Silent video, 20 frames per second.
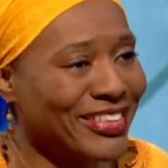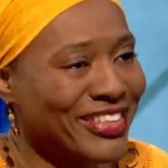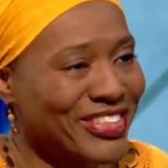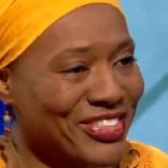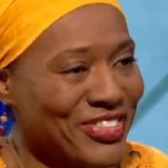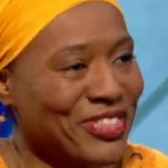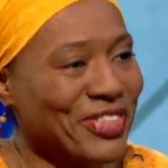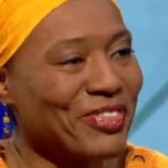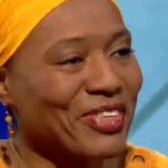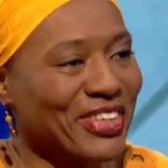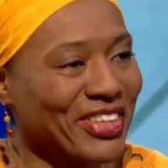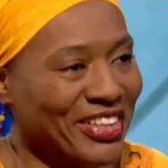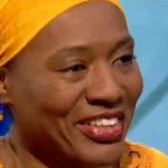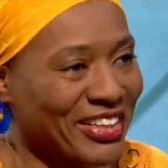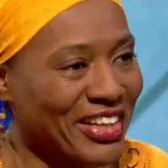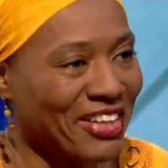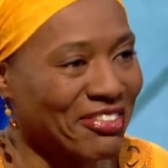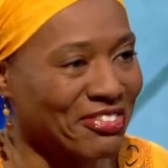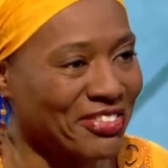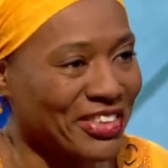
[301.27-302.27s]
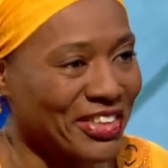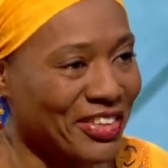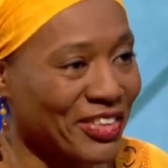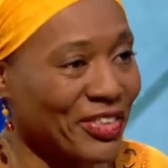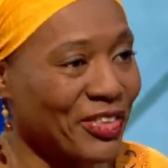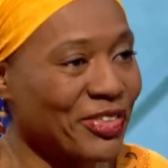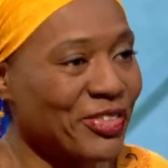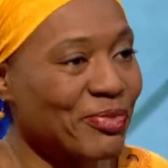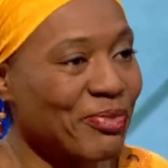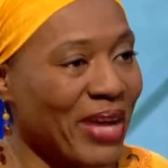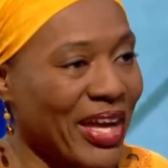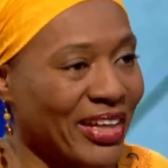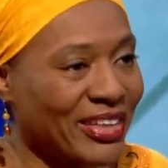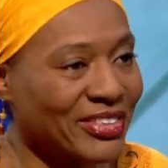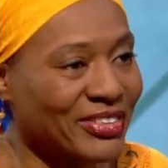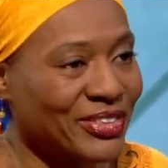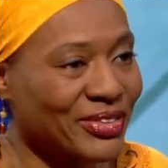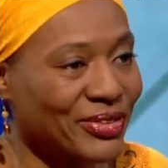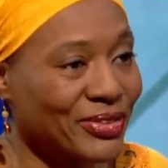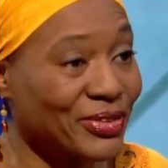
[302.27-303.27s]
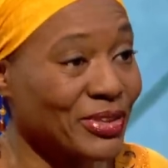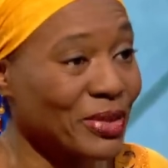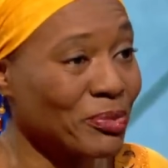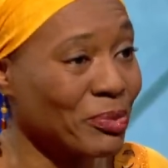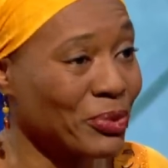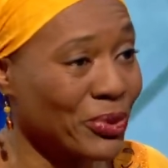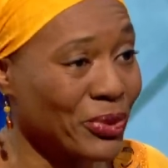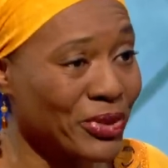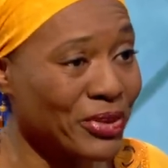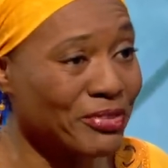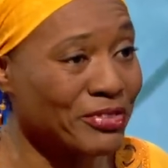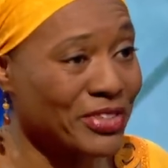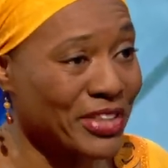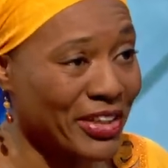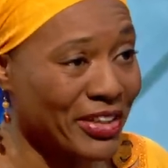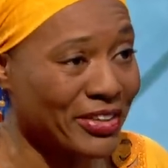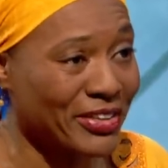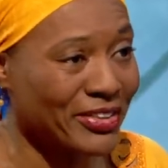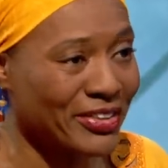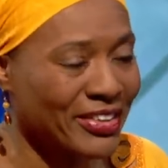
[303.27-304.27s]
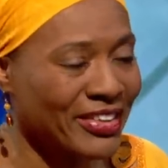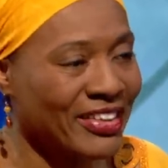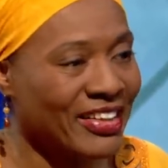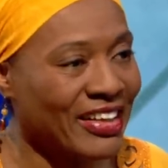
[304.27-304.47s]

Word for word: the history with Gaddafi. It goes back to support of Taylor.